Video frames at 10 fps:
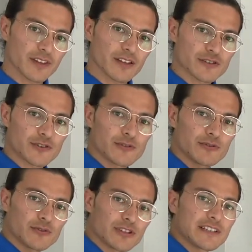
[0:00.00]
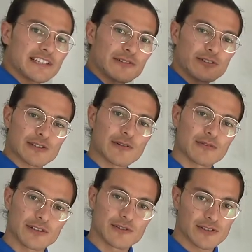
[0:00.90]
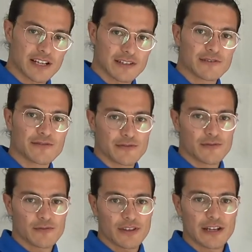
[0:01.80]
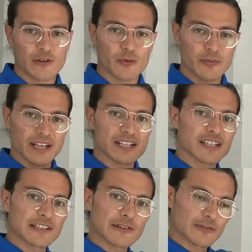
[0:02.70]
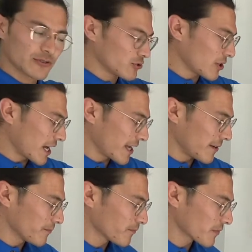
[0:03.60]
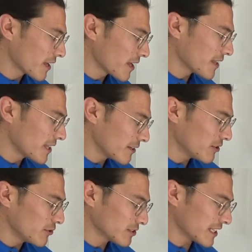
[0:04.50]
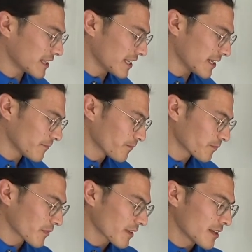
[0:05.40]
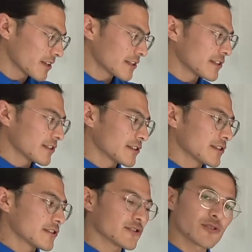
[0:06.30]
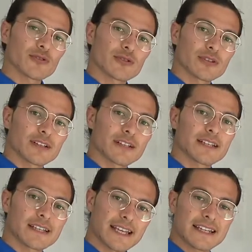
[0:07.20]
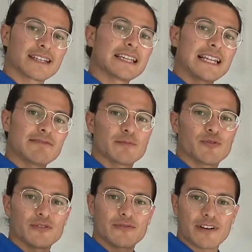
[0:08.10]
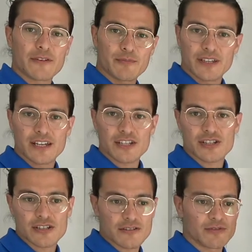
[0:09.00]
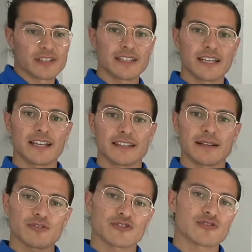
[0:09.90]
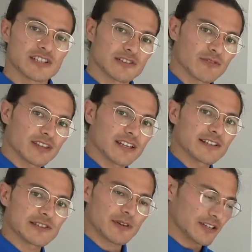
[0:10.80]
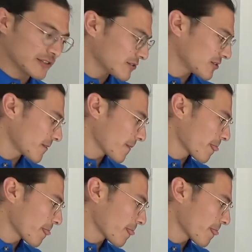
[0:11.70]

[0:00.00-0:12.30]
So you can detox slowly. You start off with a lower pH and go to higher. And then we looked at the strong Kangen 11.5 pH. We did the demonstration with the tomatoes.